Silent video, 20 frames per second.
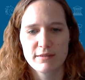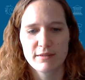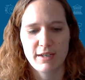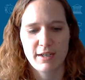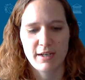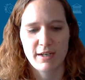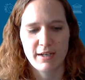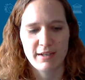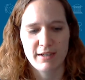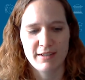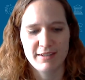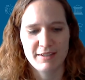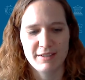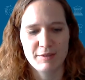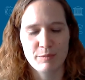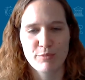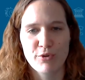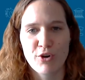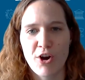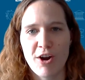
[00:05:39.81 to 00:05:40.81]

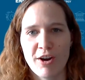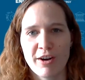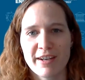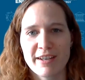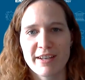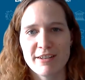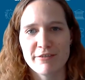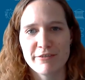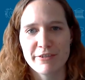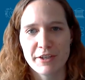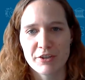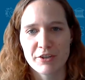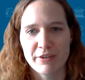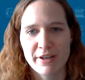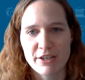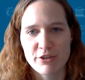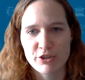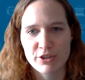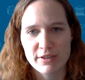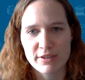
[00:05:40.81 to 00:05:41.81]
prong
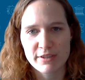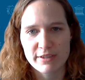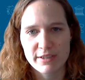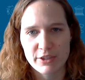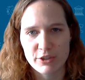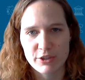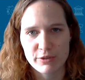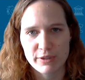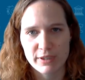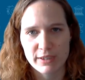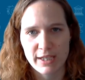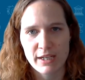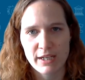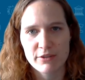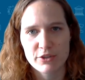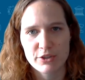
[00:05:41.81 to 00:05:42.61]
configurations that you can get.